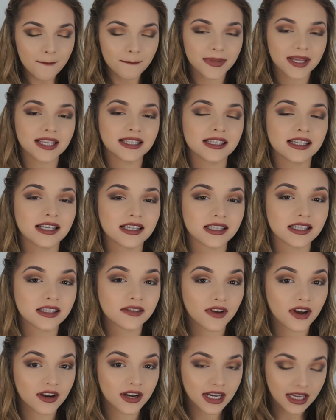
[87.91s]
because it is
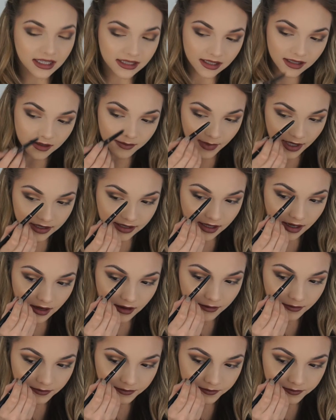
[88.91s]
very easy to mess up.